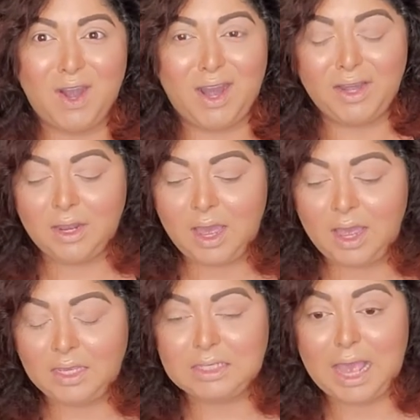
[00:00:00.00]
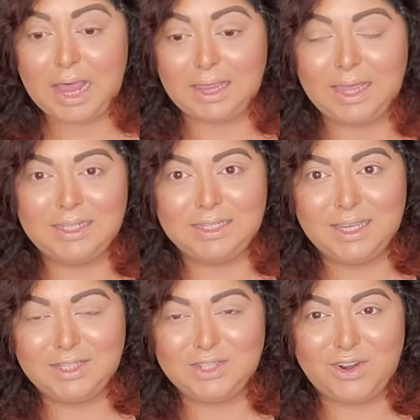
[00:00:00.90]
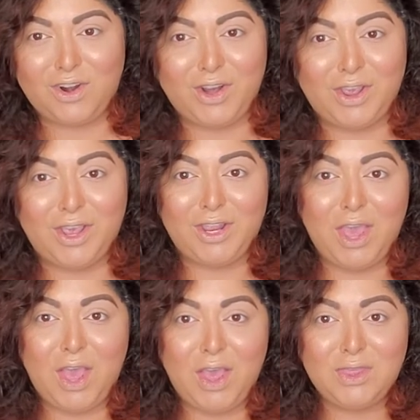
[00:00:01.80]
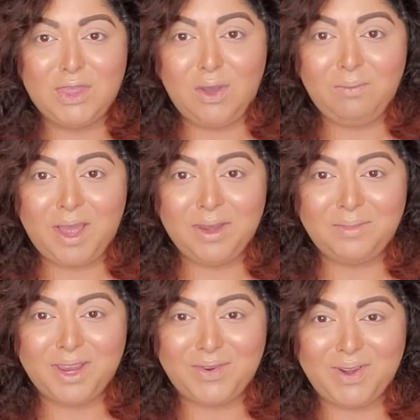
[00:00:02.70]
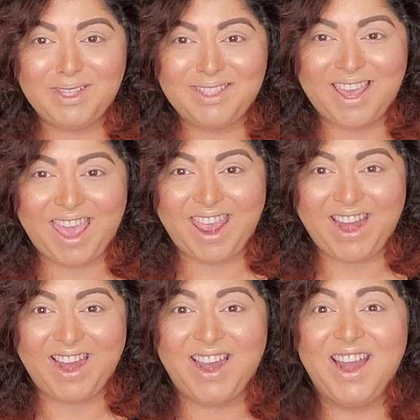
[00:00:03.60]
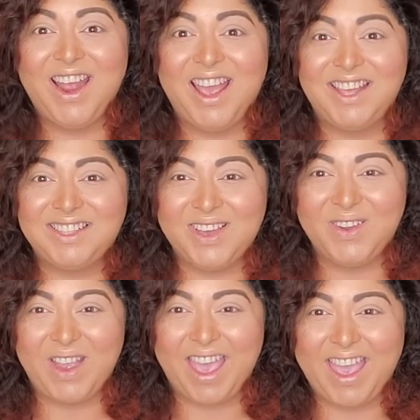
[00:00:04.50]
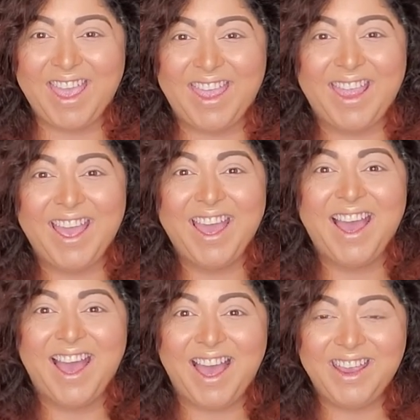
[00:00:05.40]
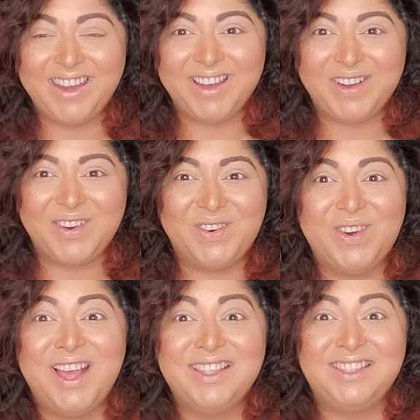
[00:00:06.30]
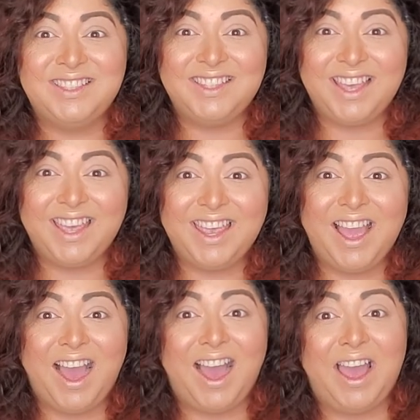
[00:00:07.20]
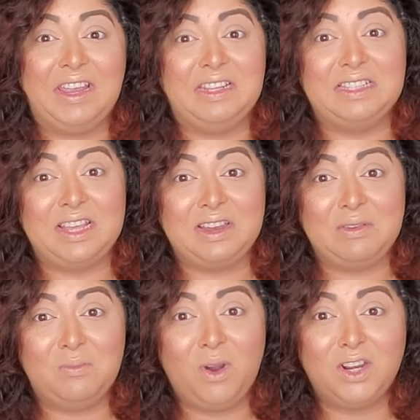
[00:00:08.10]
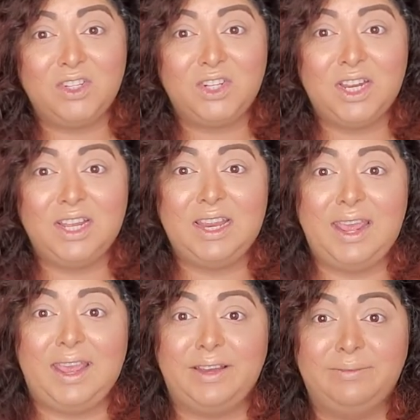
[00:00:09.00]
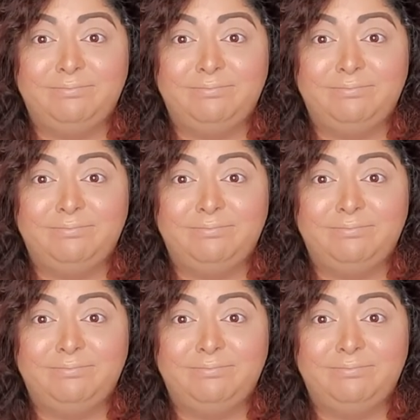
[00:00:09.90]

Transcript: Alright guys, let's get started. Don't mind my crazy hair, it's okay. I know, today I decided to brush it and